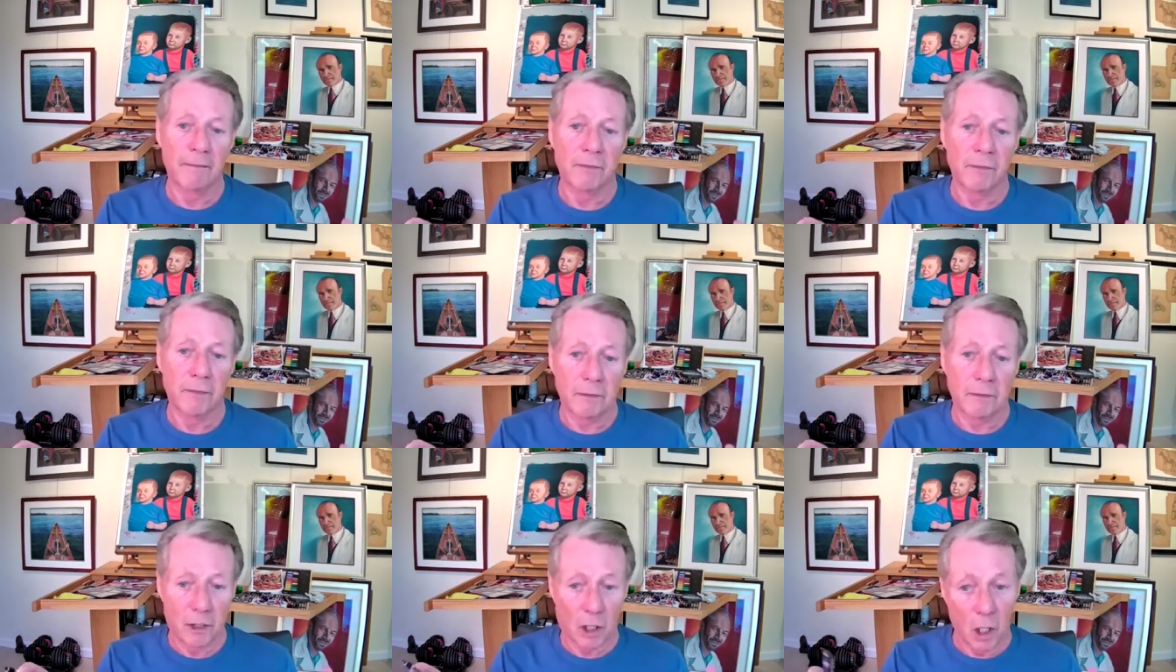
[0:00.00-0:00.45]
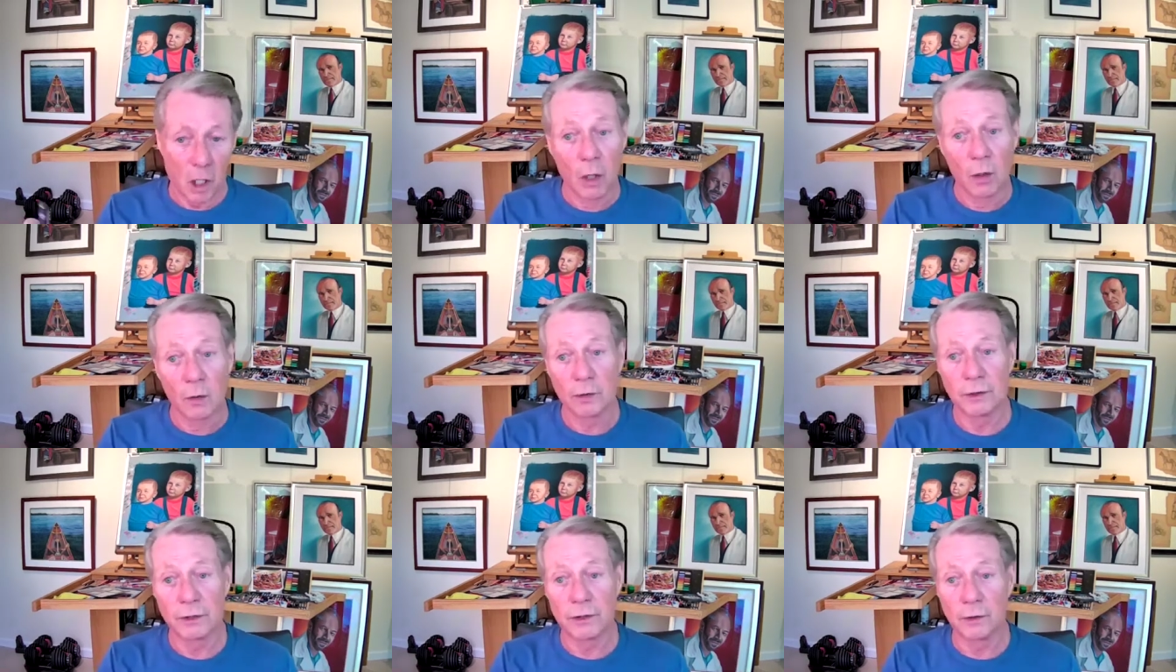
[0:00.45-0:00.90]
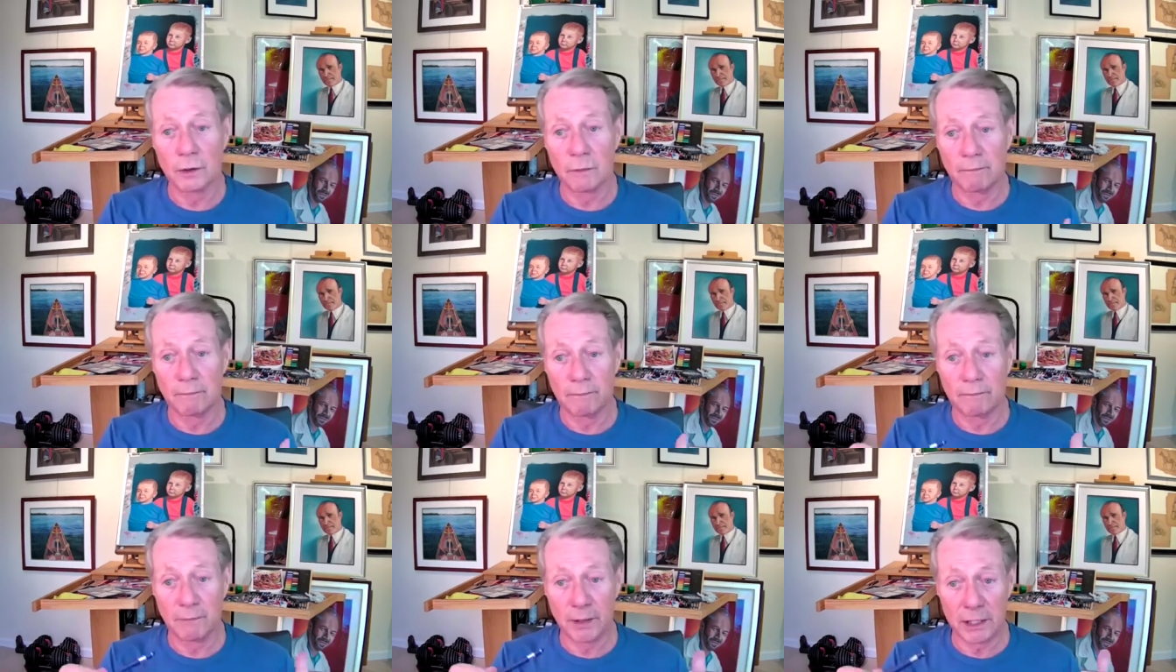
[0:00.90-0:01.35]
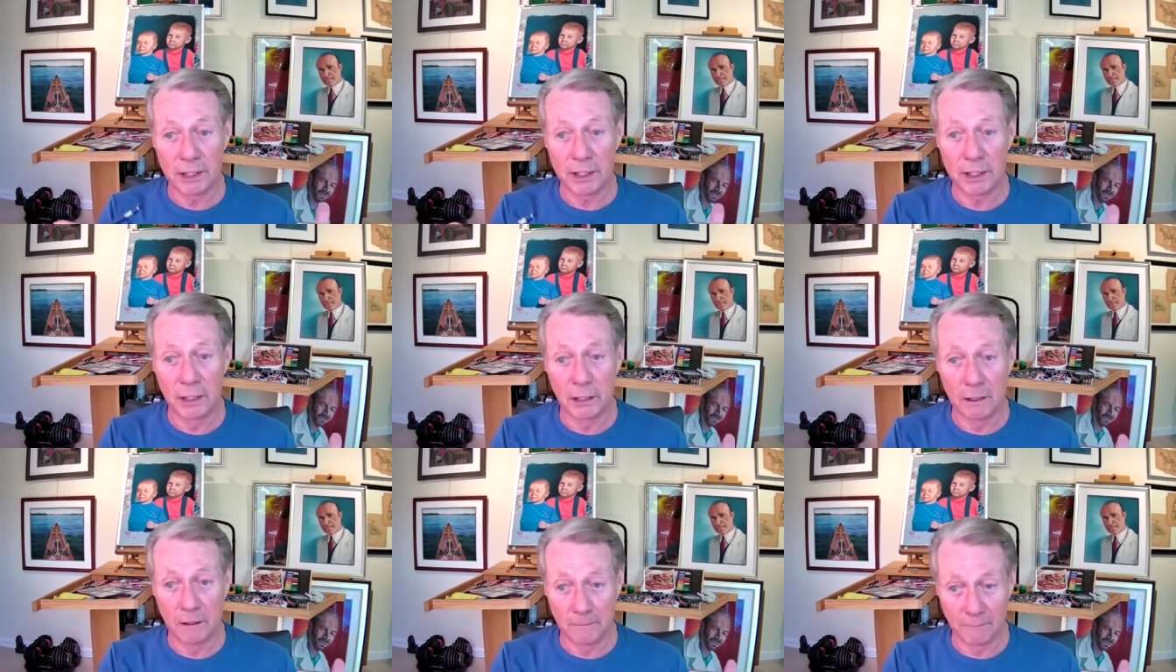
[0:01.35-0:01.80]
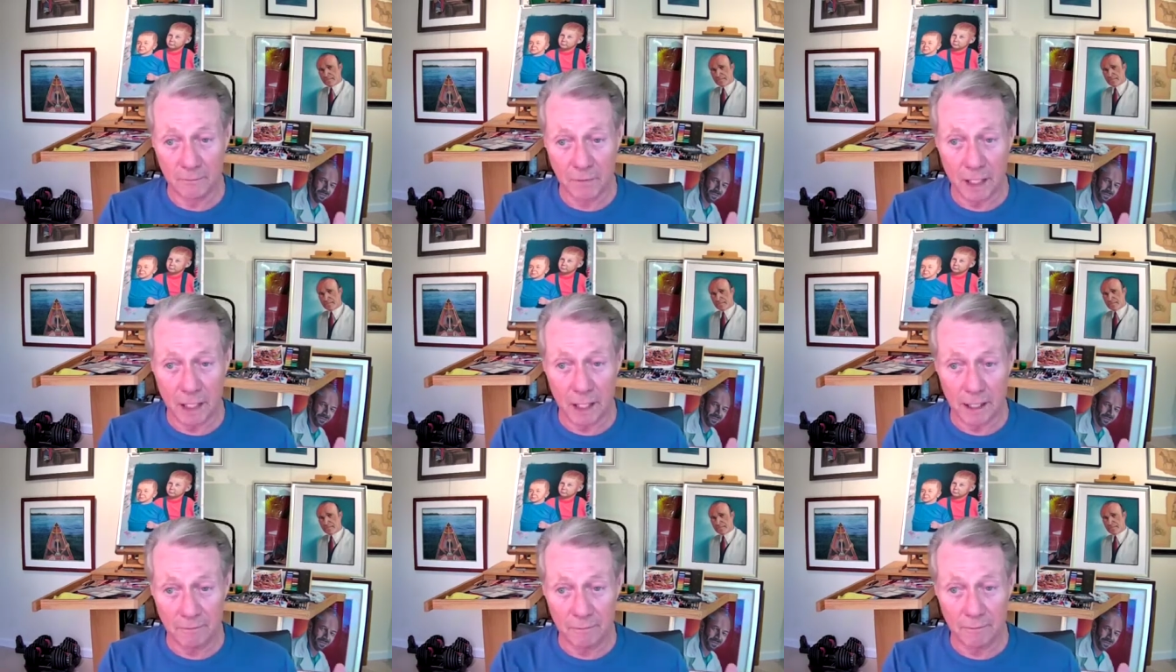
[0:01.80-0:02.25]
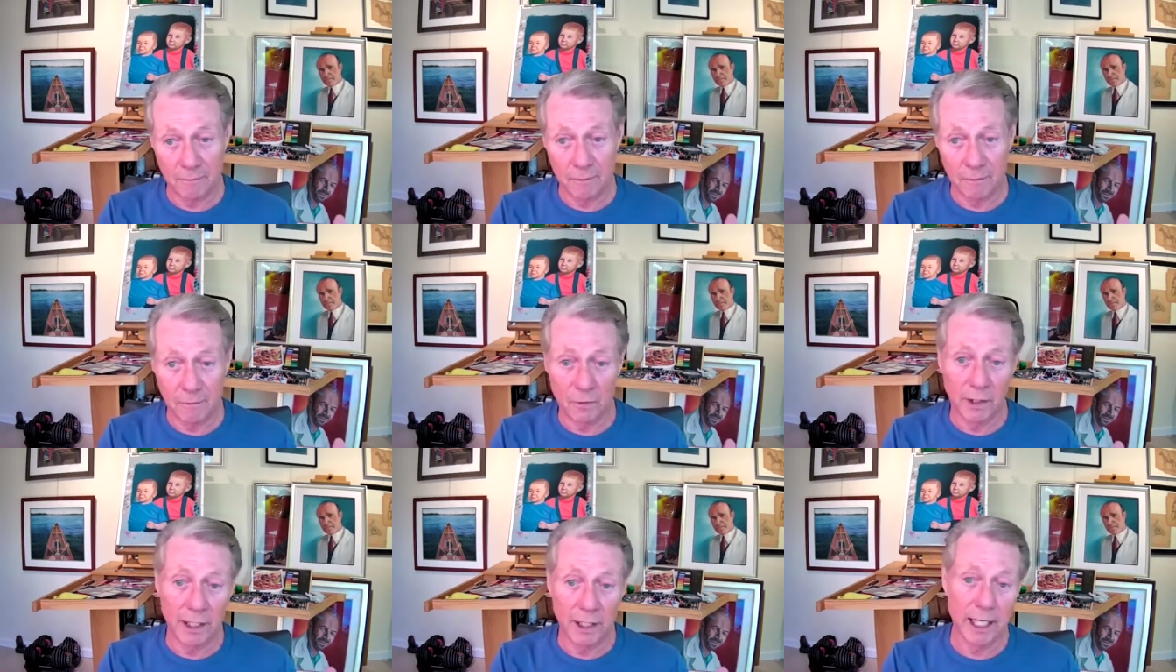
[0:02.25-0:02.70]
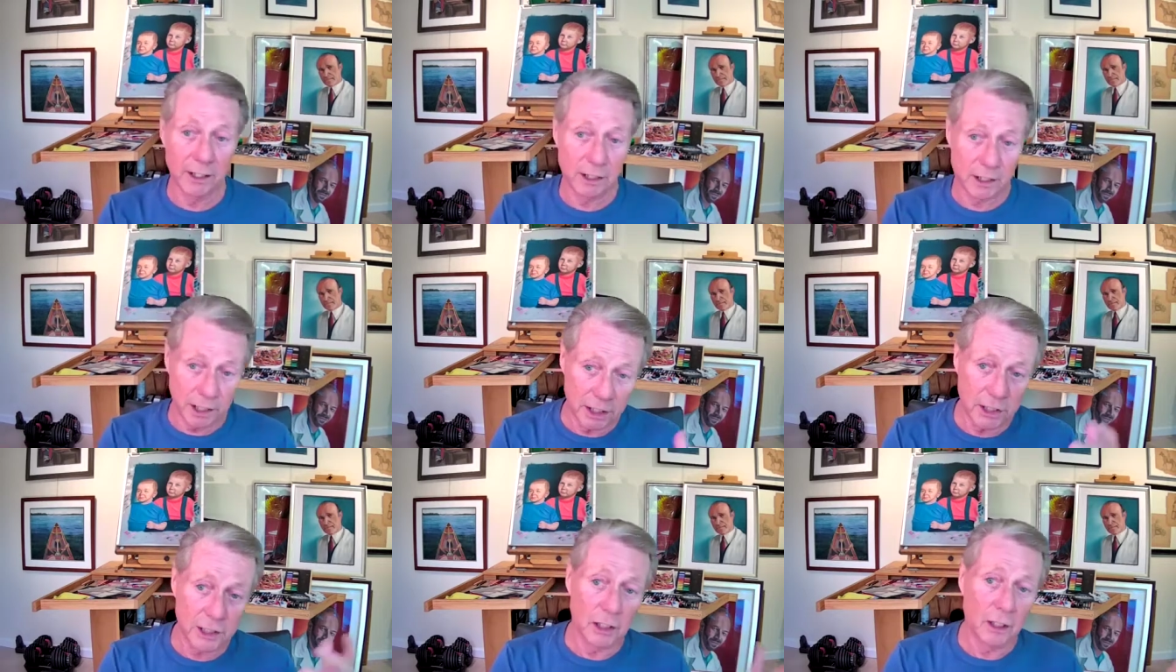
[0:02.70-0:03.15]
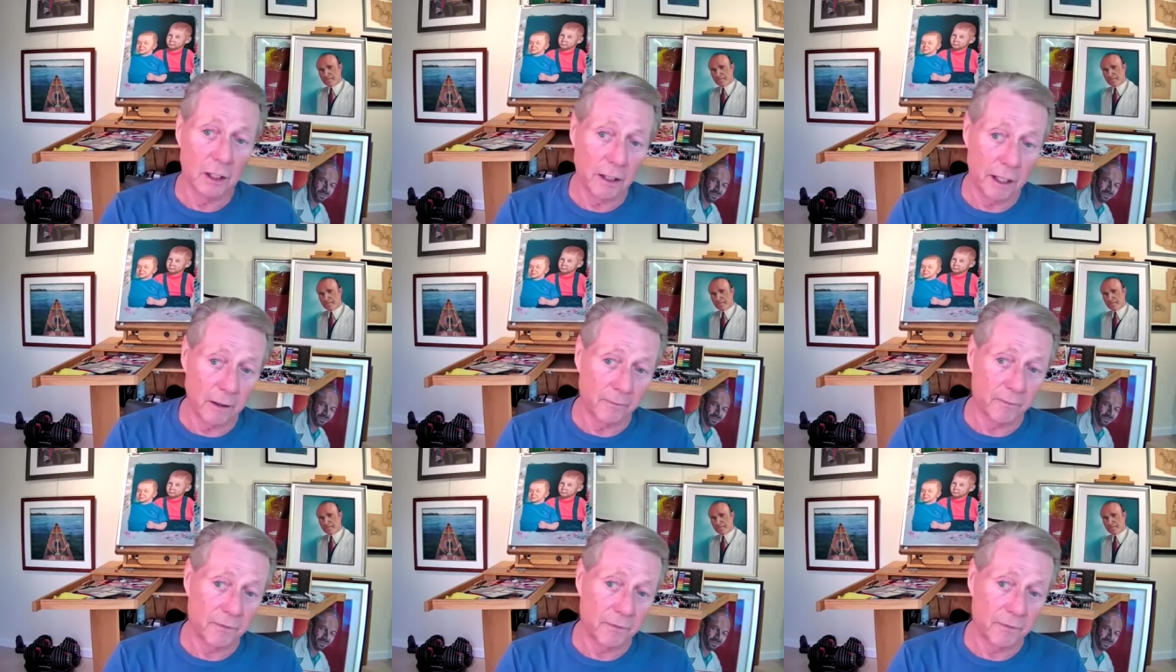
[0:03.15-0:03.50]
clones or B cell, like we had T cell